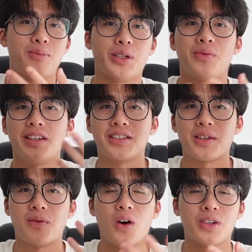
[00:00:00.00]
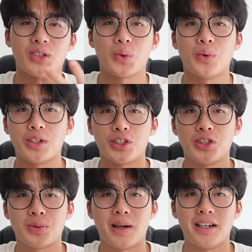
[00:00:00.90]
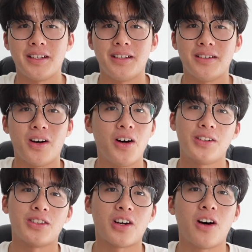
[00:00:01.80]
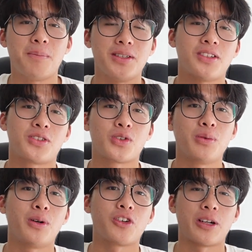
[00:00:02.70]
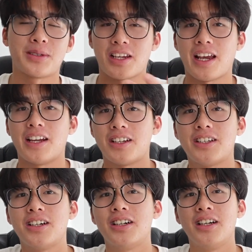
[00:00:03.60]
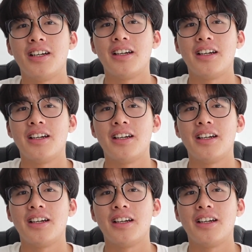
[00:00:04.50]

brief list of all the tuitions by all the top business school programs in Canada.